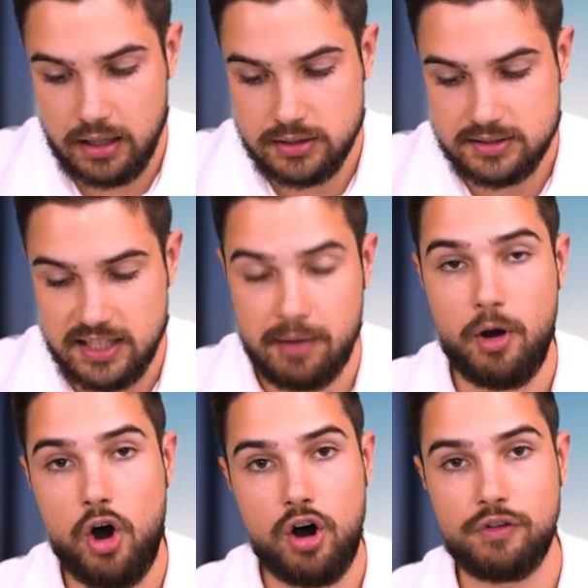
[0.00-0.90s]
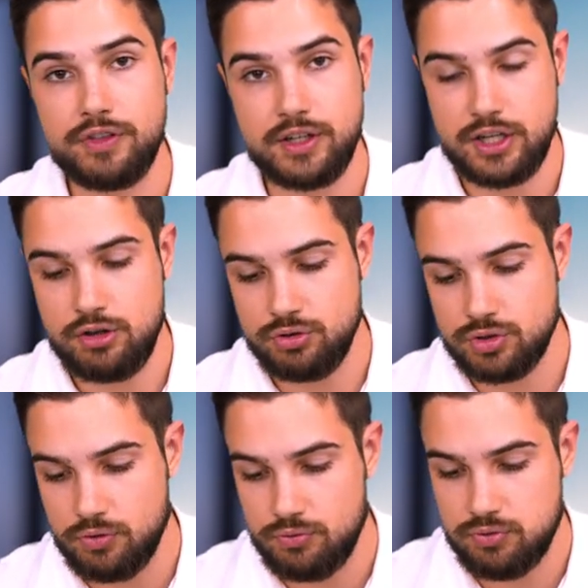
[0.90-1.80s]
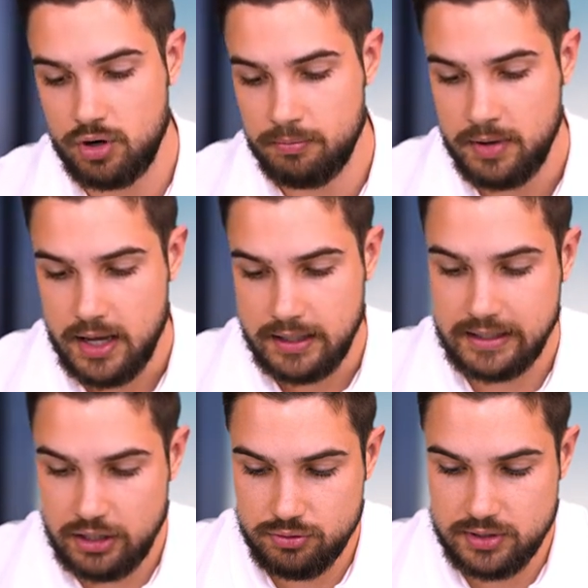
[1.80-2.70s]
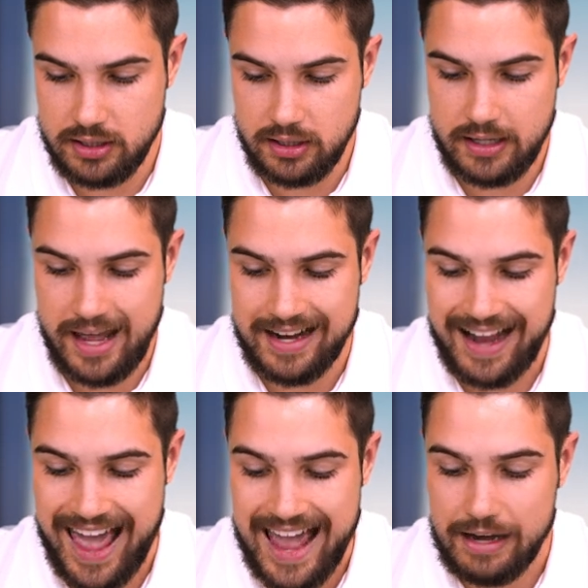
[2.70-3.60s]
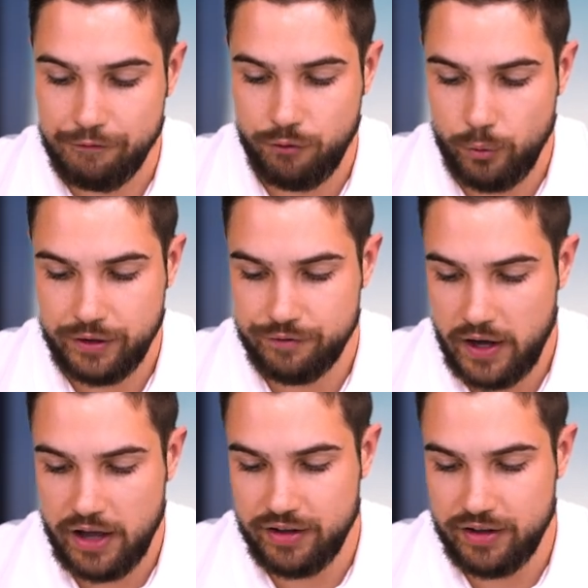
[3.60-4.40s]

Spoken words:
some of the news from New Zealand at 8:45